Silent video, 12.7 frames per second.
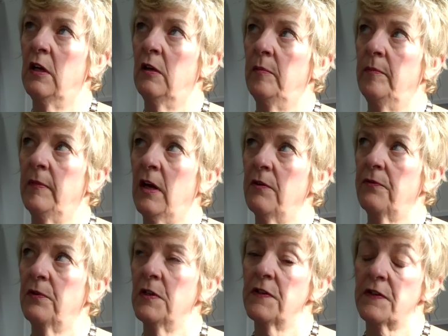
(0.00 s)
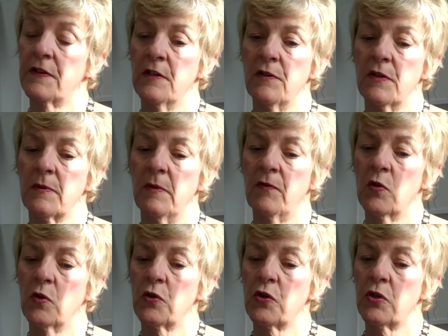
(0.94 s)
Um, like for instance, we've
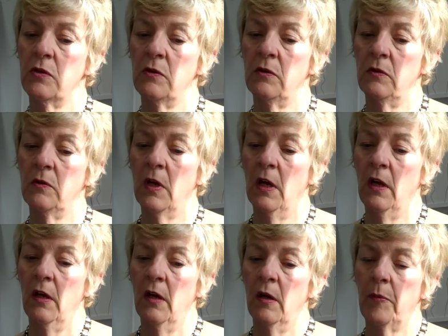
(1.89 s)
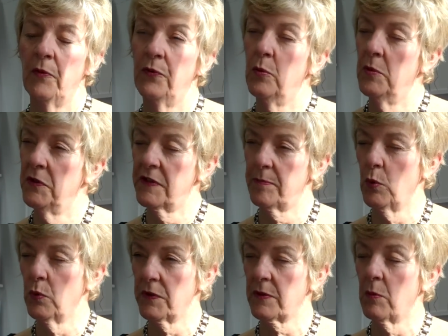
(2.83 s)
got two performance
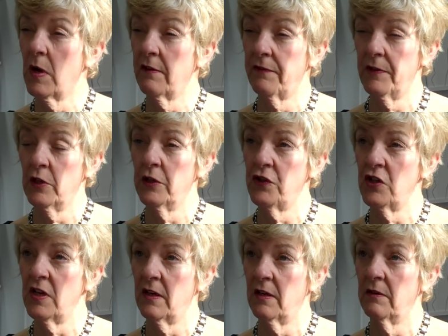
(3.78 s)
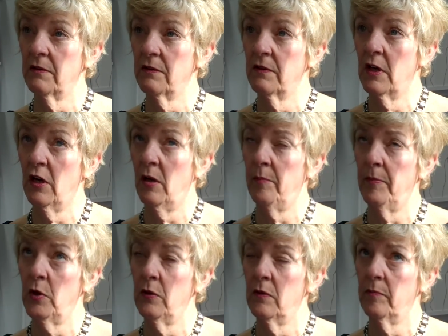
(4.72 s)
sportswear third year Um,
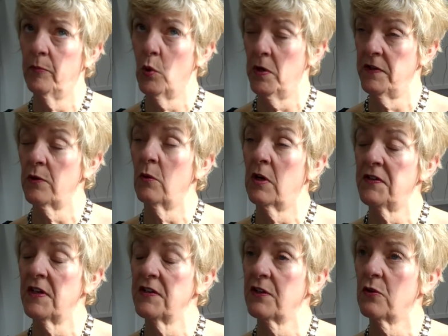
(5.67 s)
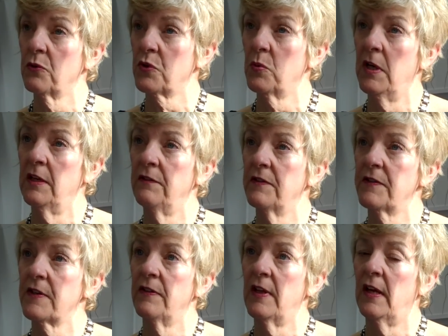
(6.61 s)
who, boys who are identical
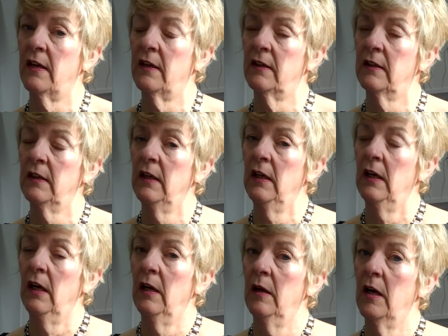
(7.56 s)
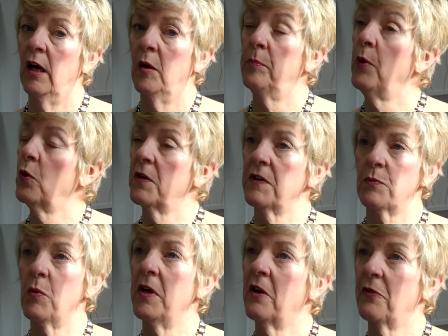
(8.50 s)
twins, and their uh, blog
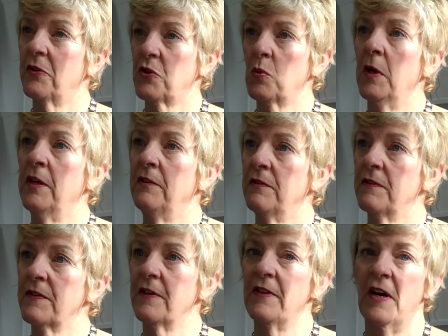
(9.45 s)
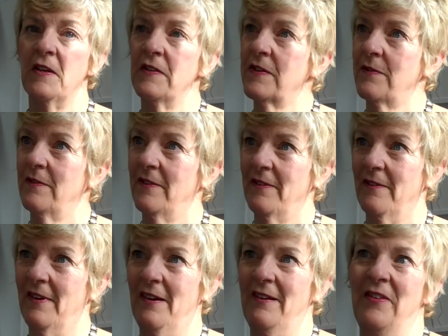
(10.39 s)
is We Are The Twins, and that is,
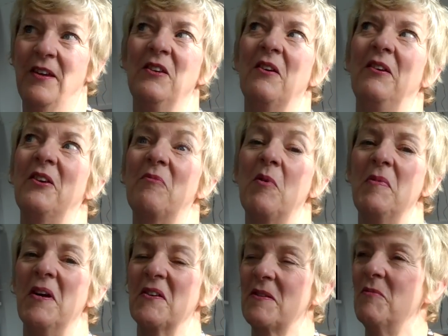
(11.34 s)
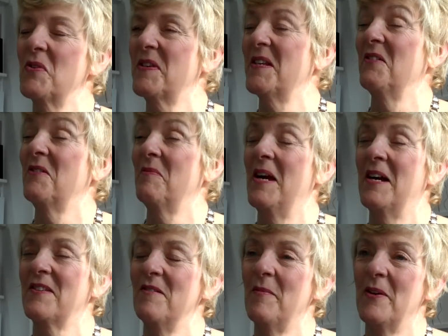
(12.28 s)
I think you could probably ask them yourselves, but it
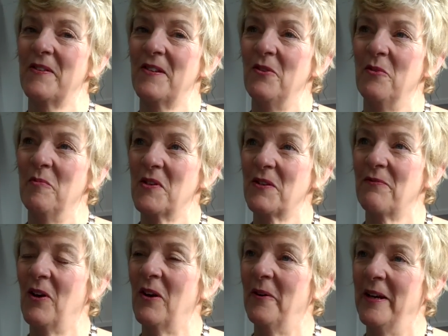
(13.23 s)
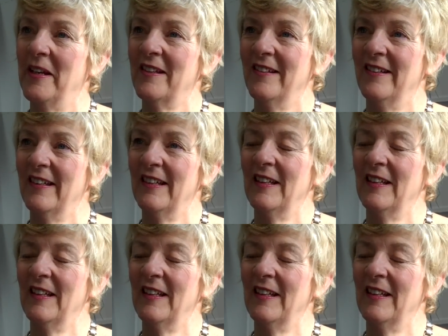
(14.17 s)
has a most enormous following.